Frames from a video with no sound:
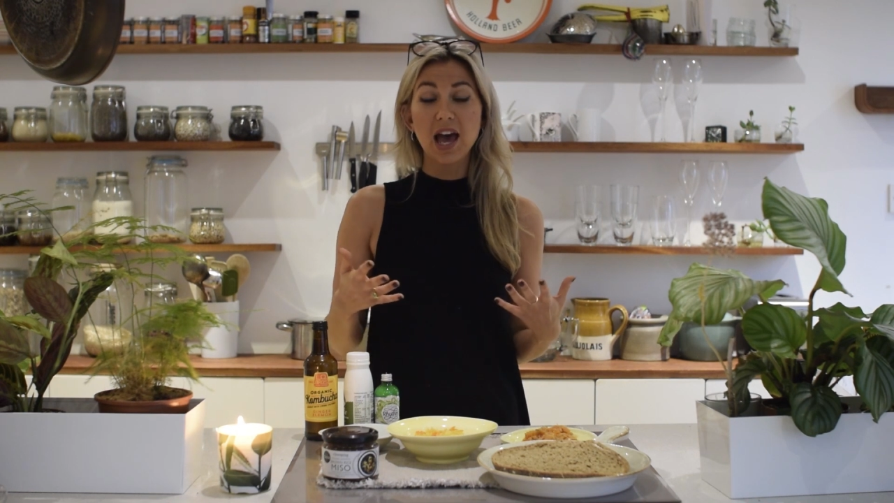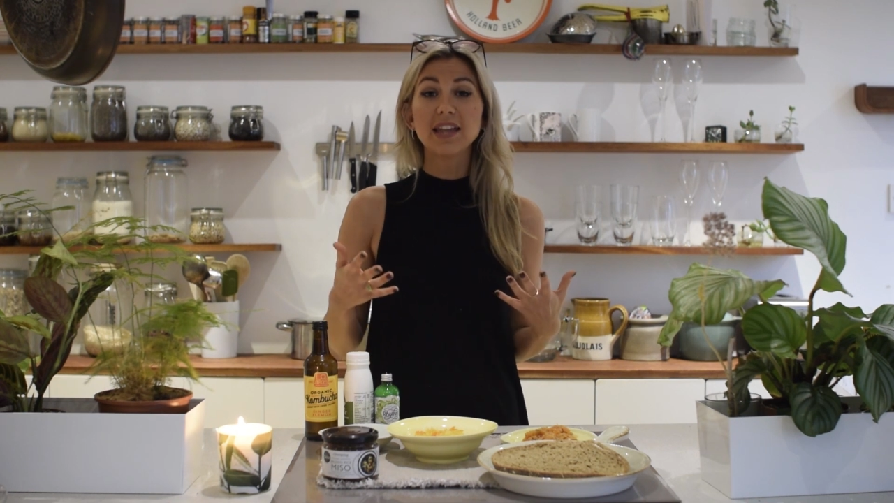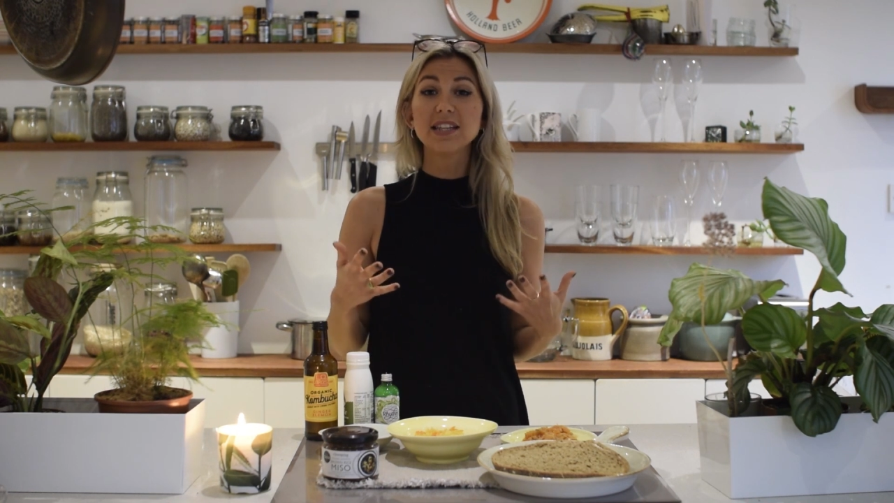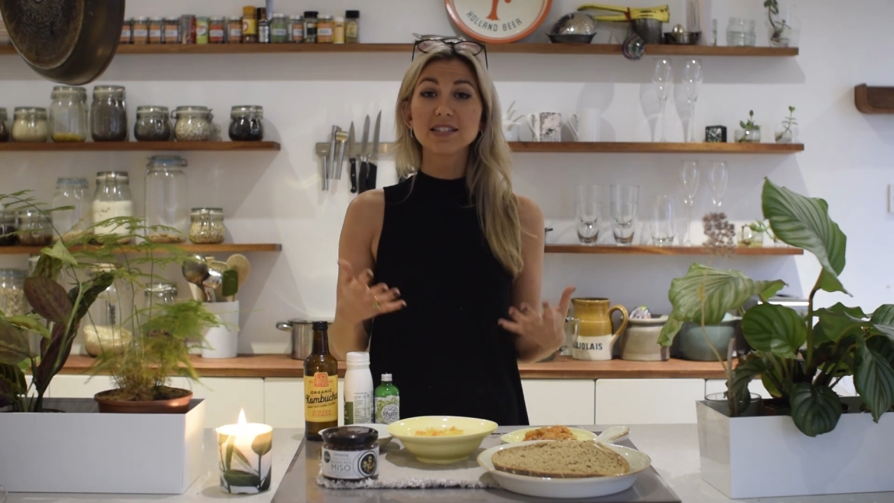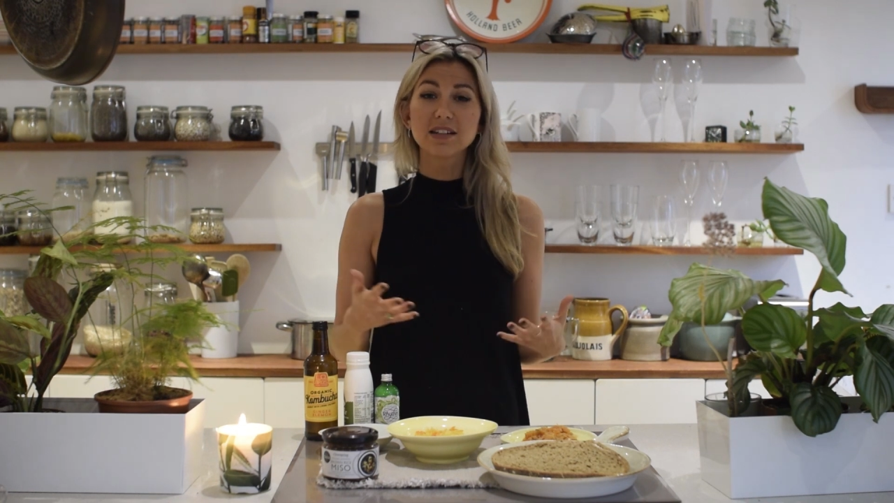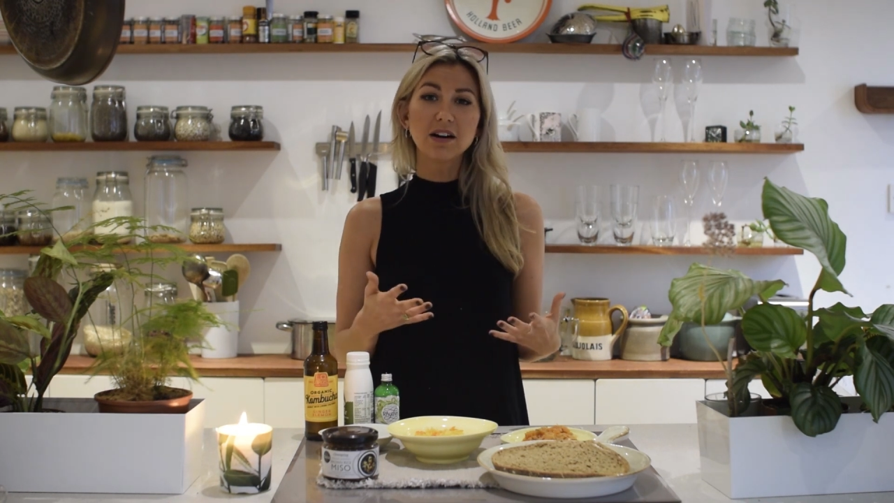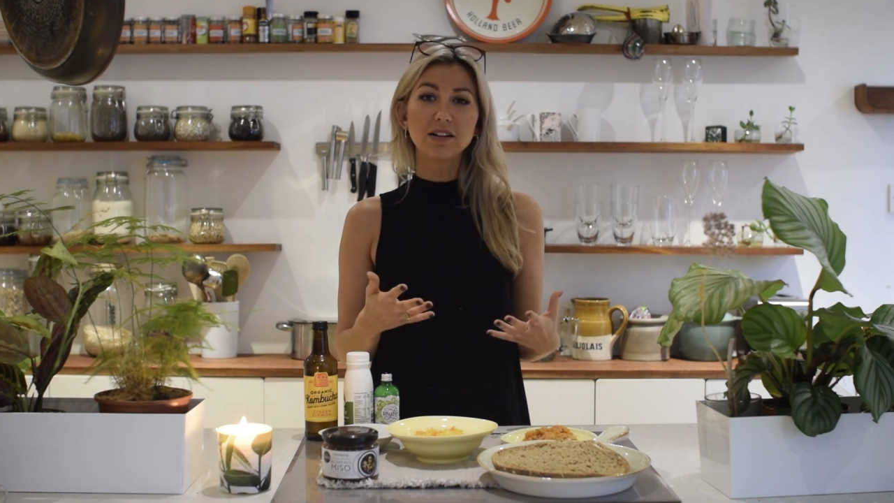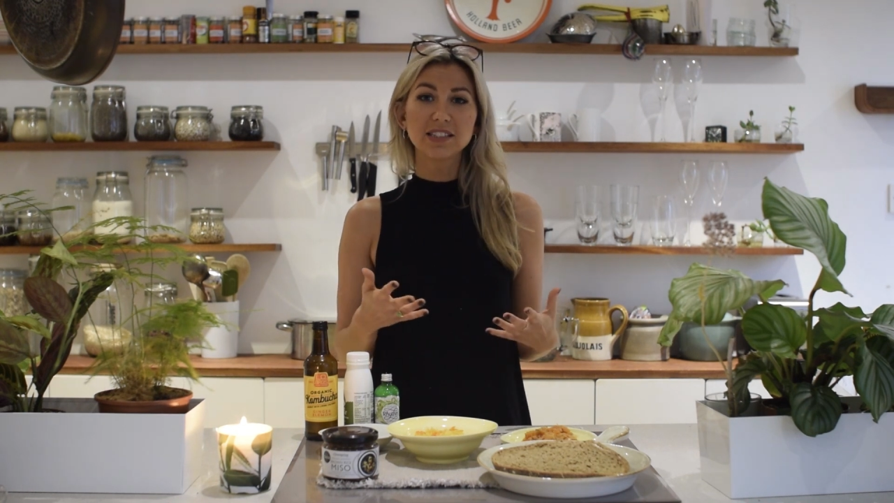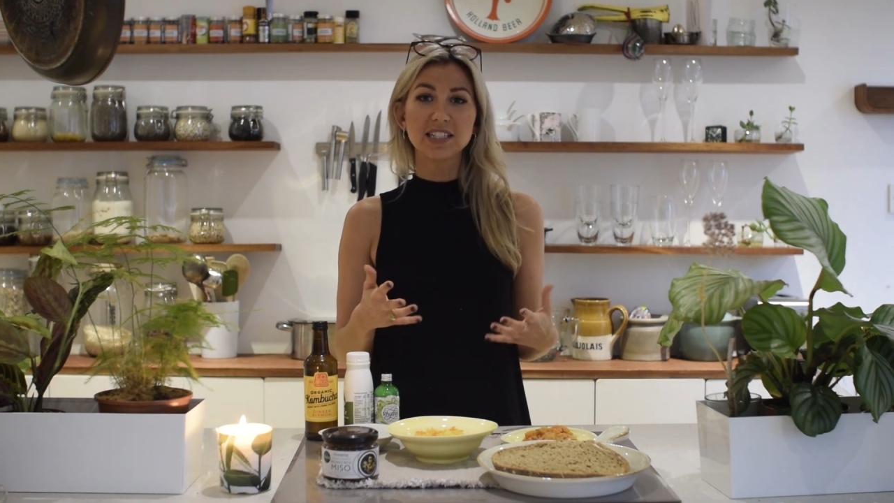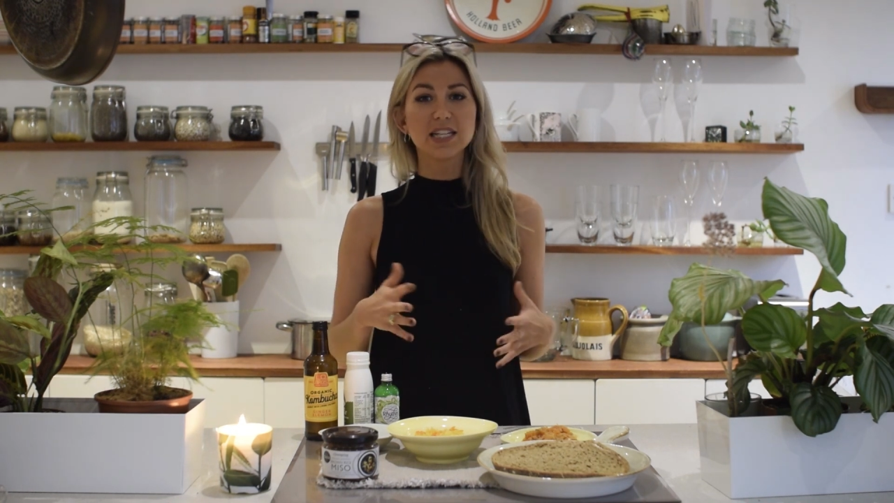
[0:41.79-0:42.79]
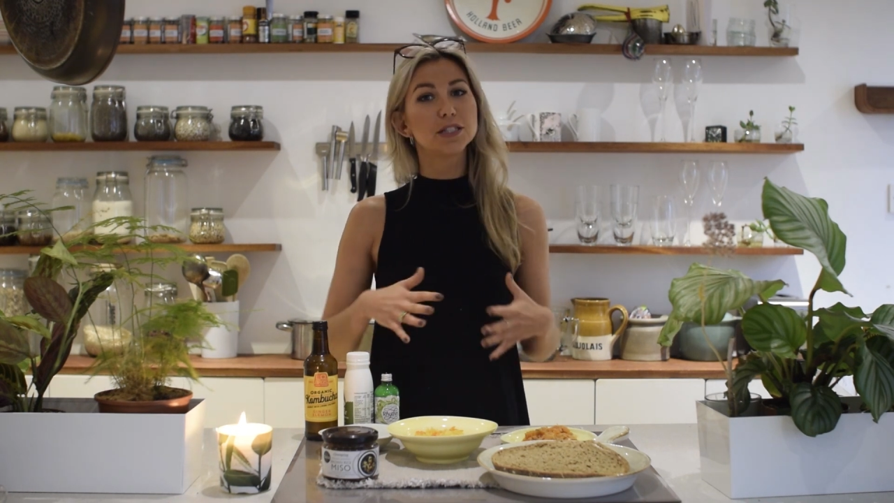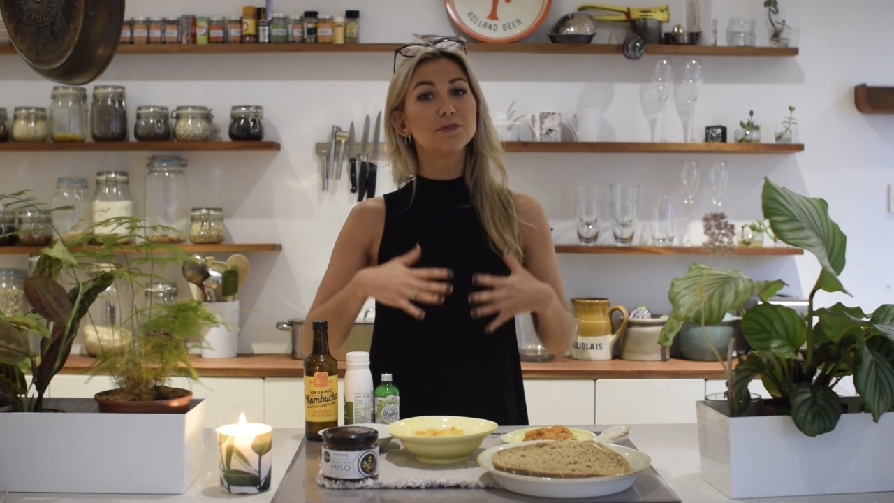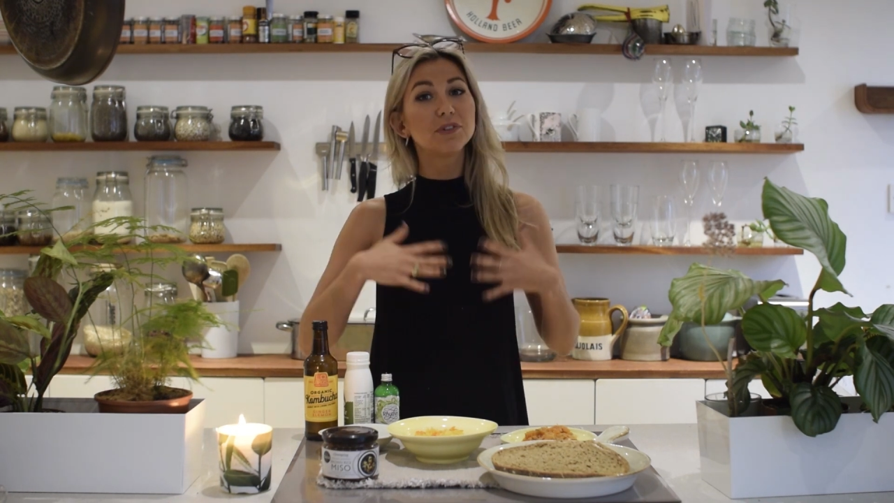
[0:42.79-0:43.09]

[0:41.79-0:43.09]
And this garden is